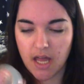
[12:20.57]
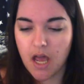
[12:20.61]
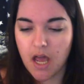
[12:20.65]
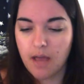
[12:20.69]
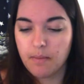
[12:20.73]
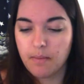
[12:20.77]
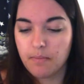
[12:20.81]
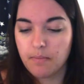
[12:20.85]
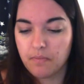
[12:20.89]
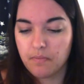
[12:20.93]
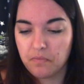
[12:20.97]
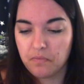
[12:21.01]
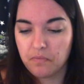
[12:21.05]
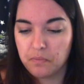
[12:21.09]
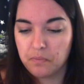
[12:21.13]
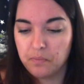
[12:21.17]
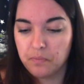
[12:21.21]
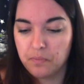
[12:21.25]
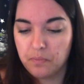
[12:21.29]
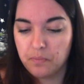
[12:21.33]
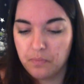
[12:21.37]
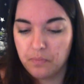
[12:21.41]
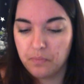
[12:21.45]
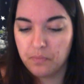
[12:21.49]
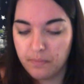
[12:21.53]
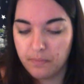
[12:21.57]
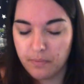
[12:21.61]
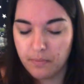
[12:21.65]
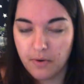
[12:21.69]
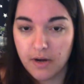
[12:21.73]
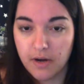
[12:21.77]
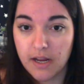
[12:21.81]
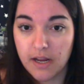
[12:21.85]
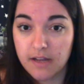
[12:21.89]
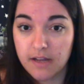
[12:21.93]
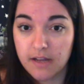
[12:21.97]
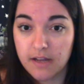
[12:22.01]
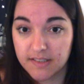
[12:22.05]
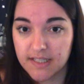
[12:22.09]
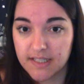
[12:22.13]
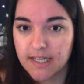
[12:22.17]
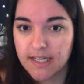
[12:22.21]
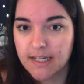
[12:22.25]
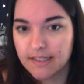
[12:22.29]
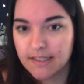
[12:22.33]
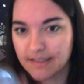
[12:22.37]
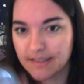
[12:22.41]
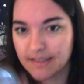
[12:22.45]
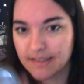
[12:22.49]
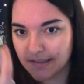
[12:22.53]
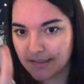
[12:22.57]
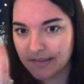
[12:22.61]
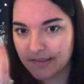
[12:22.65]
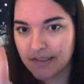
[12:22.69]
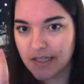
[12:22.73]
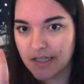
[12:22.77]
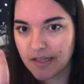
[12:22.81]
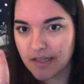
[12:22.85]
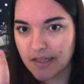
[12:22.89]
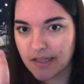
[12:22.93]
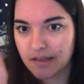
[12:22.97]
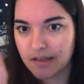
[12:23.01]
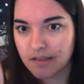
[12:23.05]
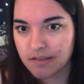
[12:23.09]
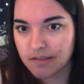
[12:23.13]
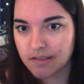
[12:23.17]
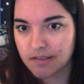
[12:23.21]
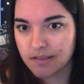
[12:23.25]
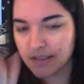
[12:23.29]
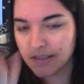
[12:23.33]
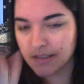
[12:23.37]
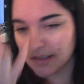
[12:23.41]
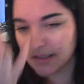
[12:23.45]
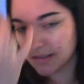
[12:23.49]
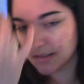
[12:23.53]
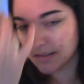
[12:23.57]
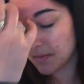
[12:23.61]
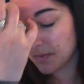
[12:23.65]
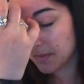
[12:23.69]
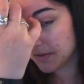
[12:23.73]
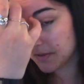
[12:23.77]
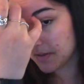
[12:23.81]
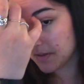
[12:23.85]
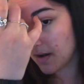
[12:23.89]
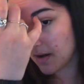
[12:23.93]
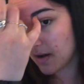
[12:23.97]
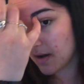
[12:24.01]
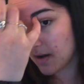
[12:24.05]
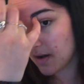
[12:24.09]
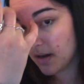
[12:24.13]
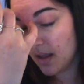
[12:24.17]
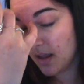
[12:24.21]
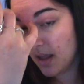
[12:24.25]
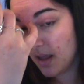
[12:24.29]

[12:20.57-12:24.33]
I'm pretty excited to see that this is almost gone.